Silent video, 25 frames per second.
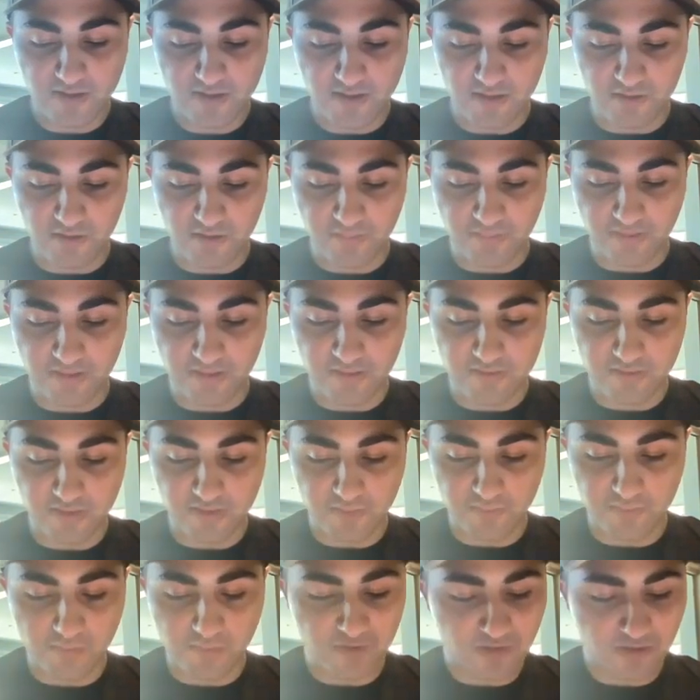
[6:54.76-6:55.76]
It's things
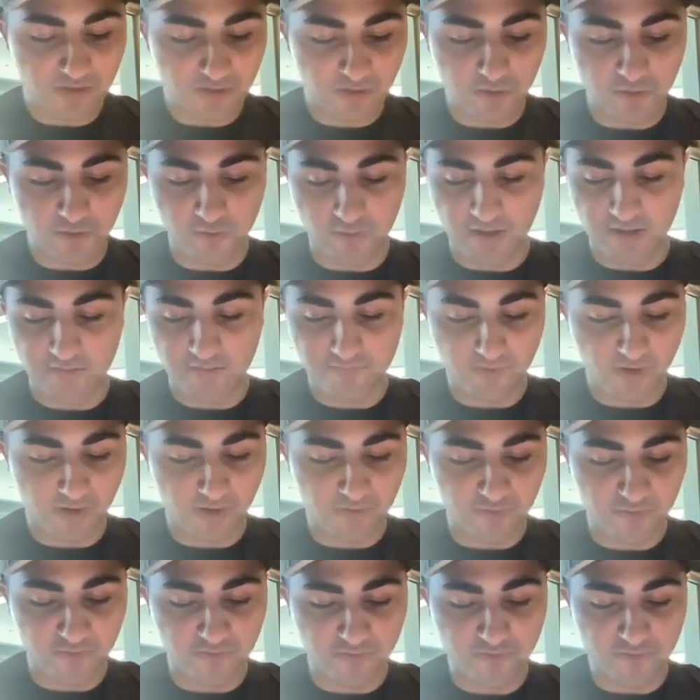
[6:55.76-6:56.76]
like missing your
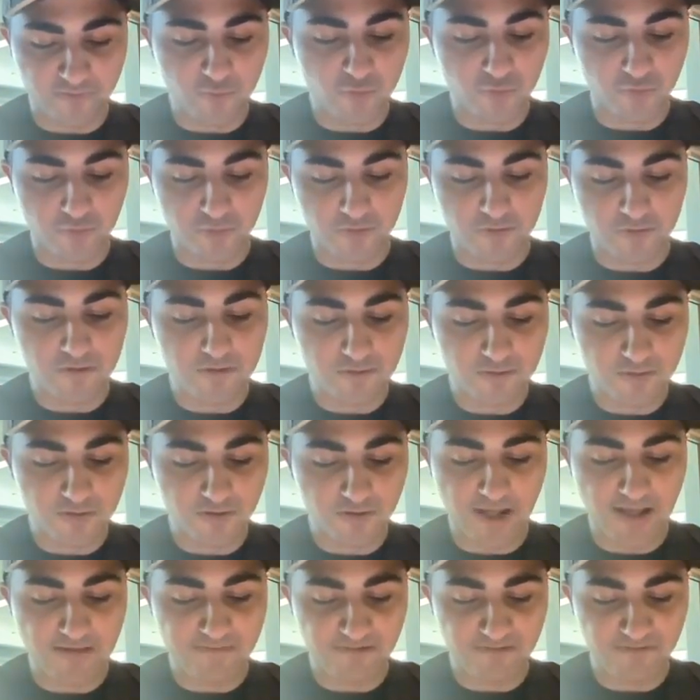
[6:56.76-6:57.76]
grandfather's funeral
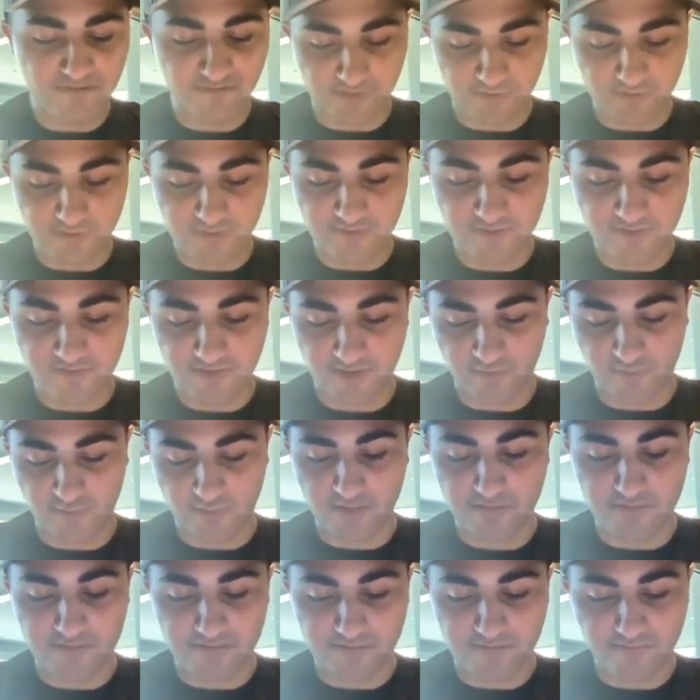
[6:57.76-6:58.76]
or having very sick
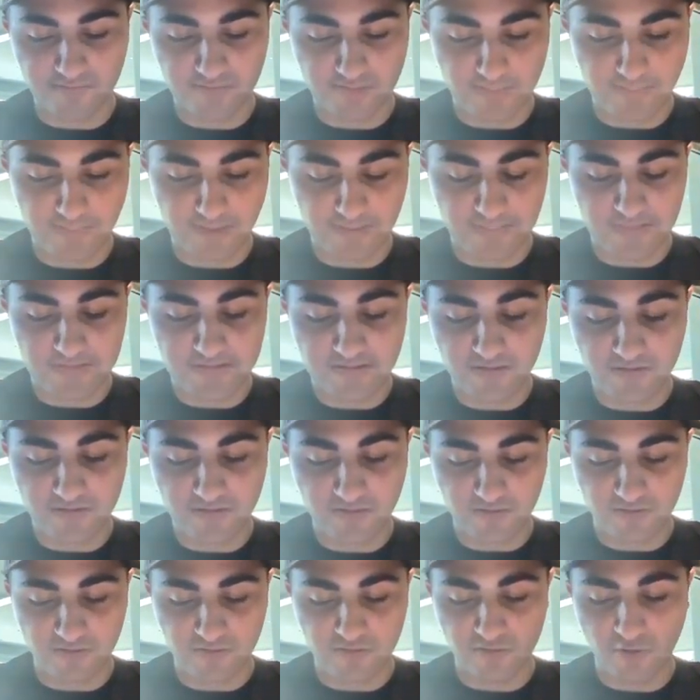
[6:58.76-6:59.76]
relatives that make the
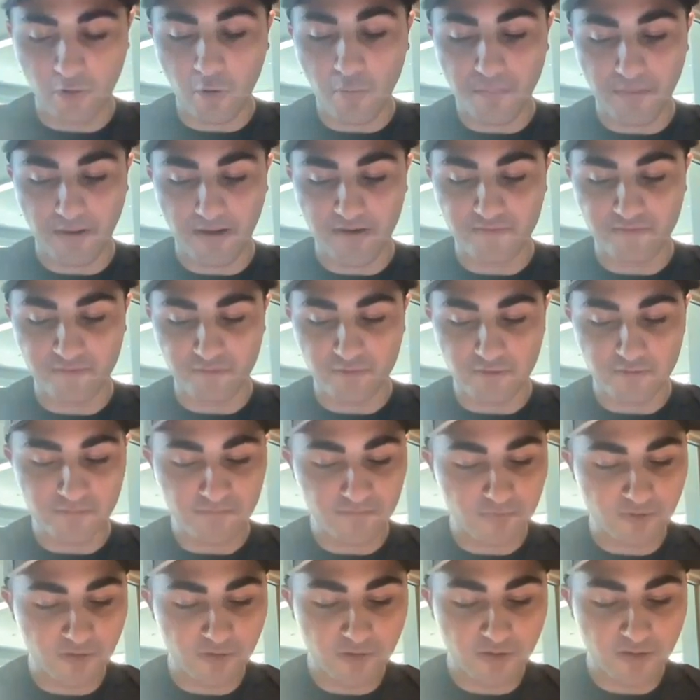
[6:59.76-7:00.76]
distance so
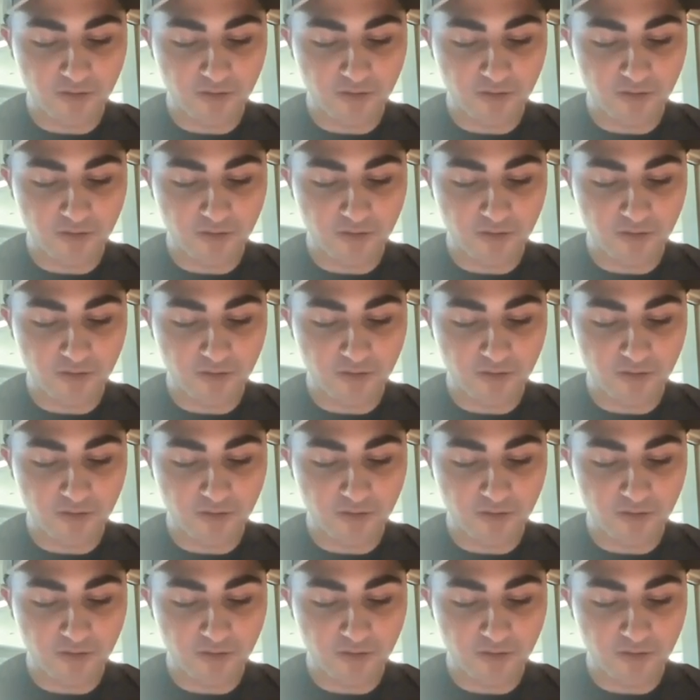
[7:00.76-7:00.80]
painful.